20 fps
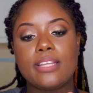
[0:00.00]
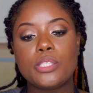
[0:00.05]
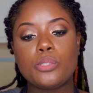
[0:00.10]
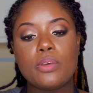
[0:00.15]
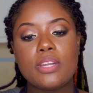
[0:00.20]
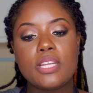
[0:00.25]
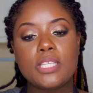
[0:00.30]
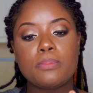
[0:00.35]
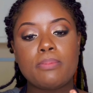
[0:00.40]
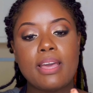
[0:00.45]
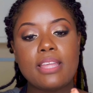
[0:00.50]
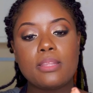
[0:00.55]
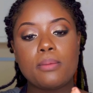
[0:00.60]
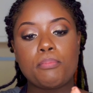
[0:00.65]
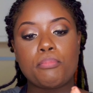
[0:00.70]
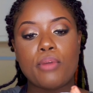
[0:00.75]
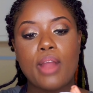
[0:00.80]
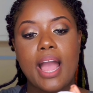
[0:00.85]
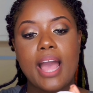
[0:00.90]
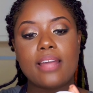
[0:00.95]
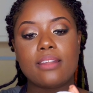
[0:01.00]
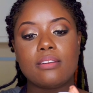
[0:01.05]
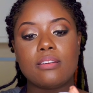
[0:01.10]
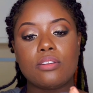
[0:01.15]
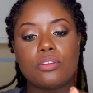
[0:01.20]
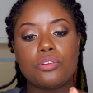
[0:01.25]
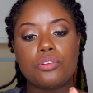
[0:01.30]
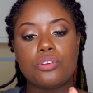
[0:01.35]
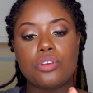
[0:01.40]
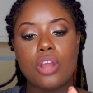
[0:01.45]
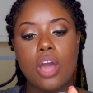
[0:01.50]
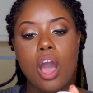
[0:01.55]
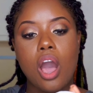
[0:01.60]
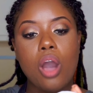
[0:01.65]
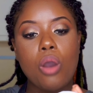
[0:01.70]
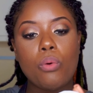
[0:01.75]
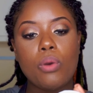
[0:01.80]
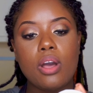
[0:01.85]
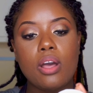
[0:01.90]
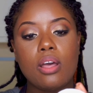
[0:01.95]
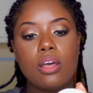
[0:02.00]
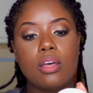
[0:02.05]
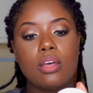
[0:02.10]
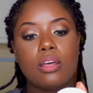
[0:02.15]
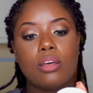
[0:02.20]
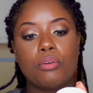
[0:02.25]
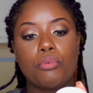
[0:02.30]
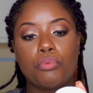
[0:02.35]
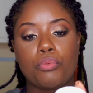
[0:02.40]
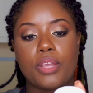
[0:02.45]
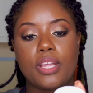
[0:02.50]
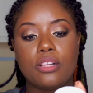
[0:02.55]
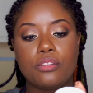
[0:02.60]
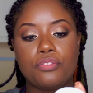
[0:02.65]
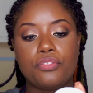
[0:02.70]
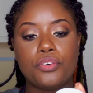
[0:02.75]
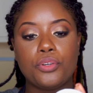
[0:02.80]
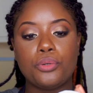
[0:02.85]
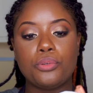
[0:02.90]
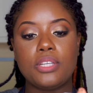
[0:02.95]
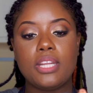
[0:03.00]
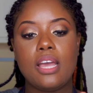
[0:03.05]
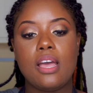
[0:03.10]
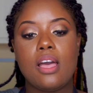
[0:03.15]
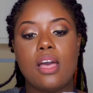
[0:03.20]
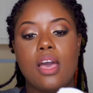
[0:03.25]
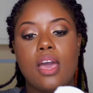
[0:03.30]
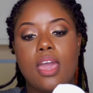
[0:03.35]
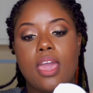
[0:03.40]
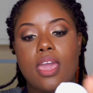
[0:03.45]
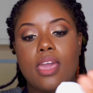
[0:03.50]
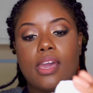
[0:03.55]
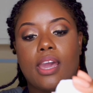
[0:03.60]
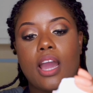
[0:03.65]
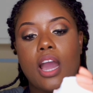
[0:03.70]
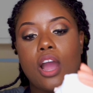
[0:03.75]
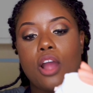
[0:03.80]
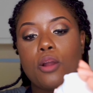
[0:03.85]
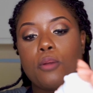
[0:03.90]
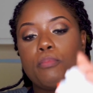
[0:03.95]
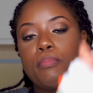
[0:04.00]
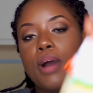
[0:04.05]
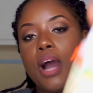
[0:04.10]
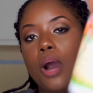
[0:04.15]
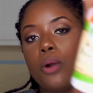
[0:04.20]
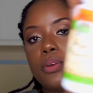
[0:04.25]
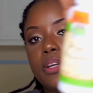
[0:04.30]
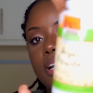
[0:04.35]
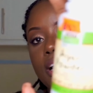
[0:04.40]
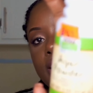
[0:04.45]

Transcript: one is by the brand Now Real Food agar powder.